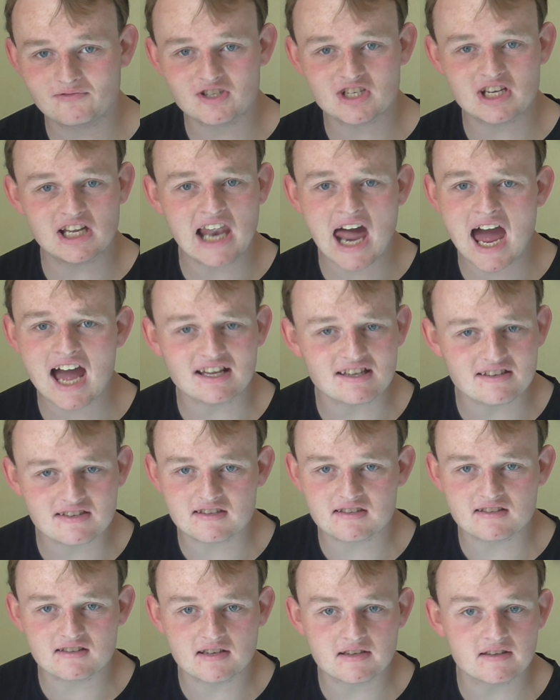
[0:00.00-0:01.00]

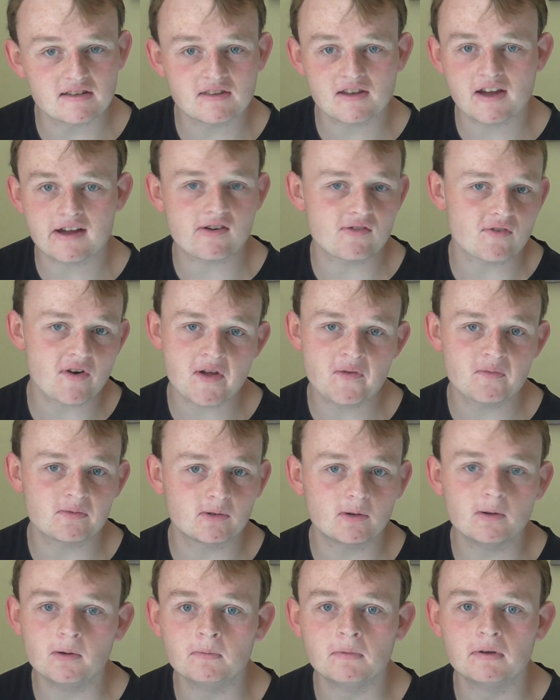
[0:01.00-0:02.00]
chillaxed in their green
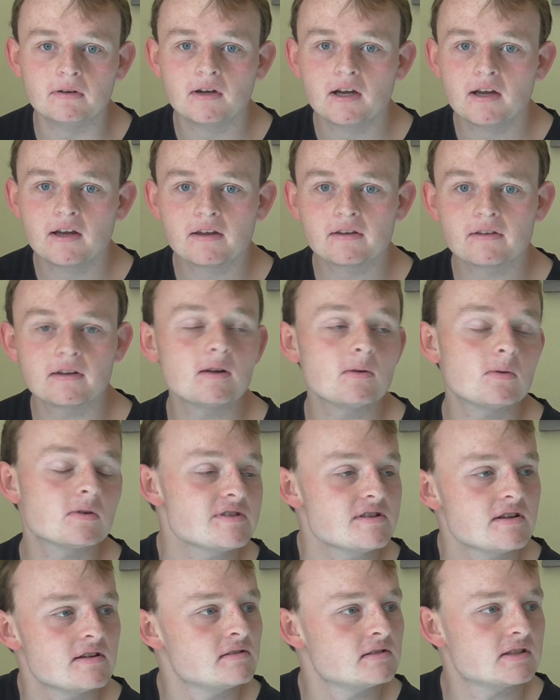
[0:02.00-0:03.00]
room. They
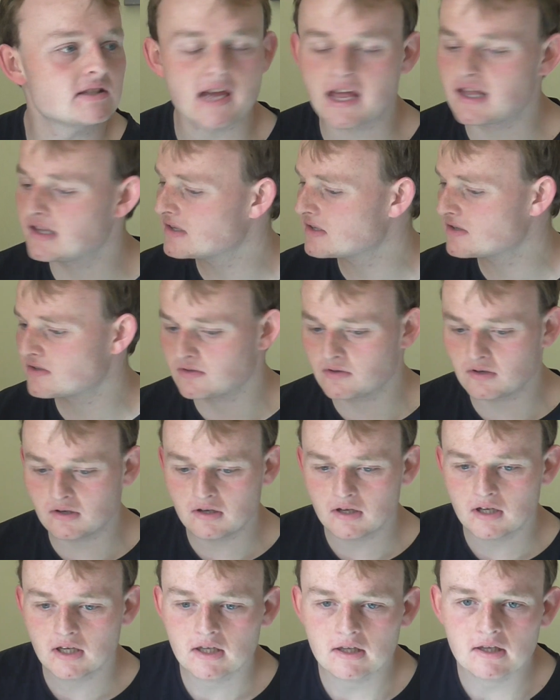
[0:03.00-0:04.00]
wasn't intense
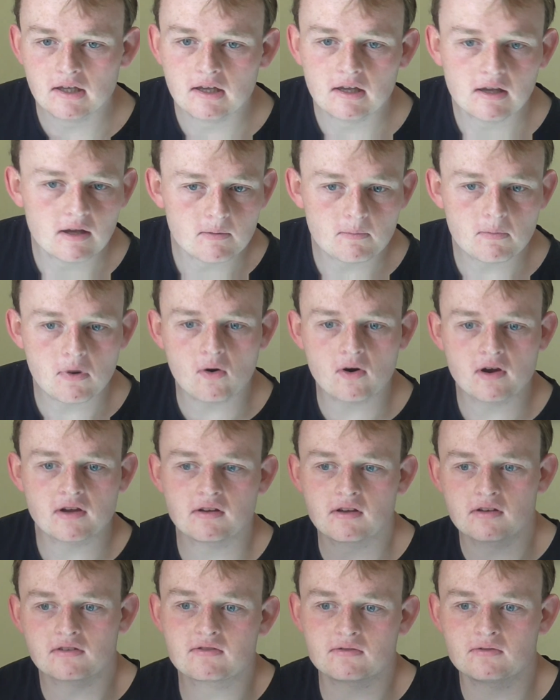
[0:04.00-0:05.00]
or
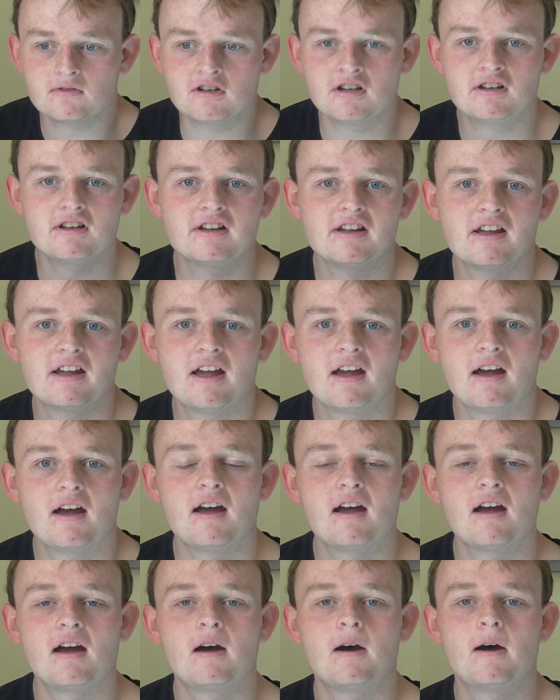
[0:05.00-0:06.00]
poised or
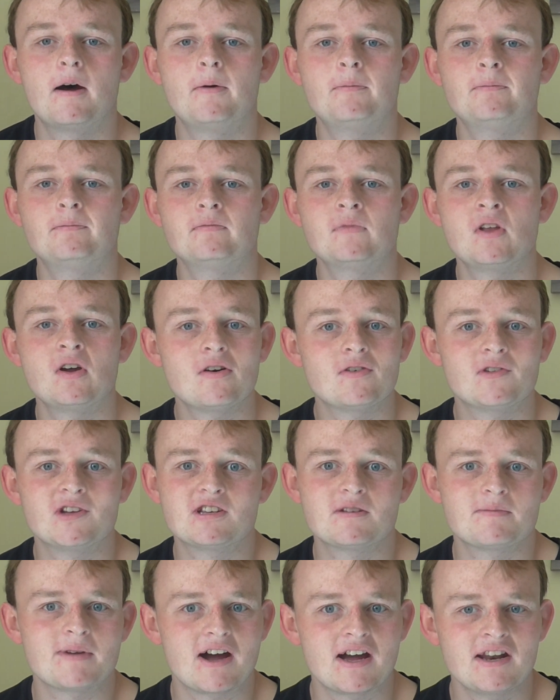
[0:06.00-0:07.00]

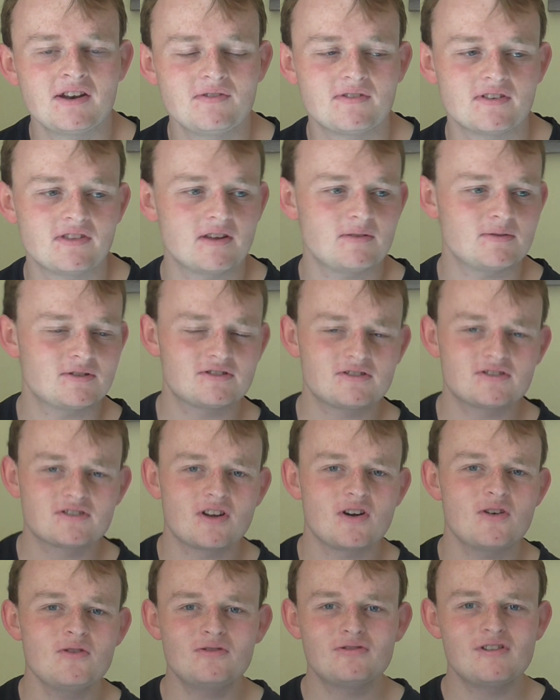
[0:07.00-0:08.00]
nervous about anything. They were
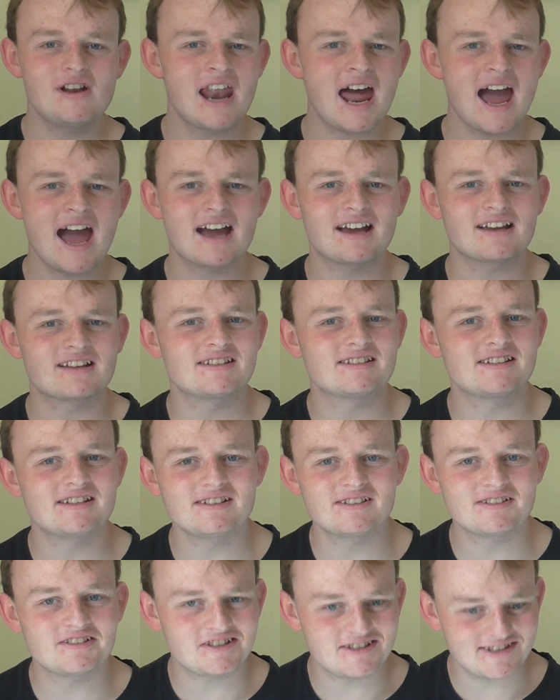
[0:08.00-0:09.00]
so
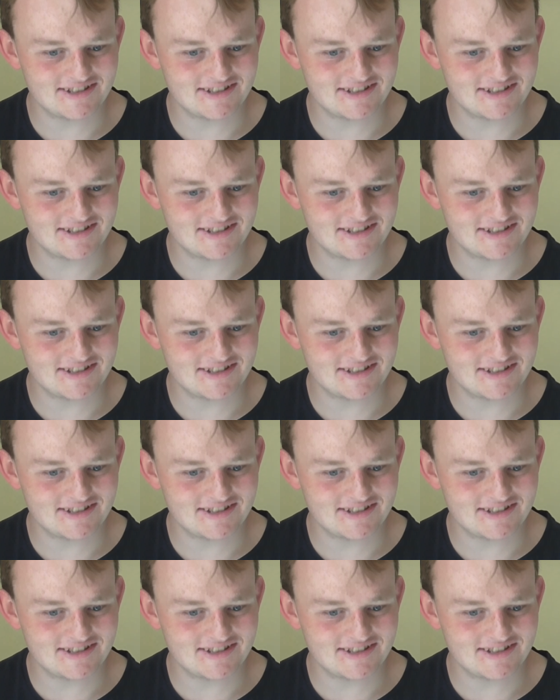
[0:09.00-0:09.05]
relaxed.